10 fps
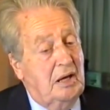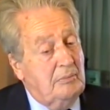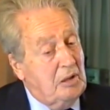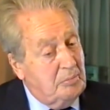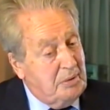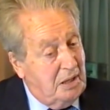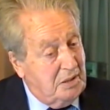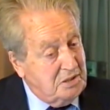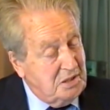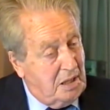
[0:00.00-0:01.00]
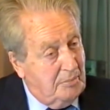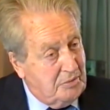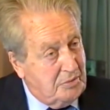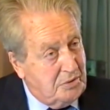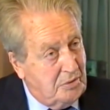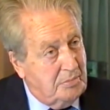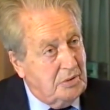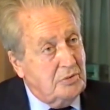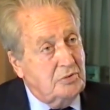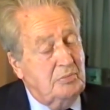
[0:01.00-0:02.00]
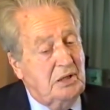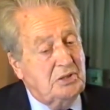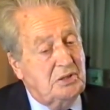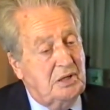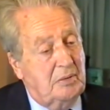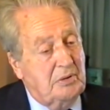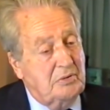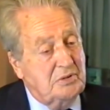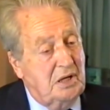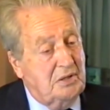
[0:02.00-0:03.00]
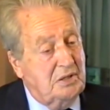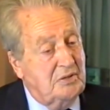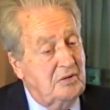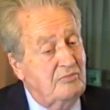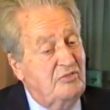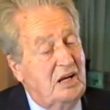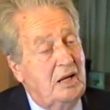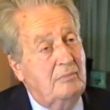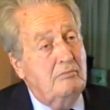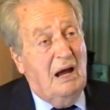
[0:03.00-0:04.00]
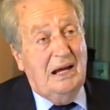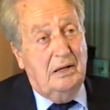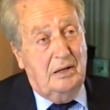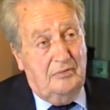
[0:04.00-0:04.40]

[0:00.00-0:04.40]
MLP doesn't come into it at all, because you mentioned that, because that is very minor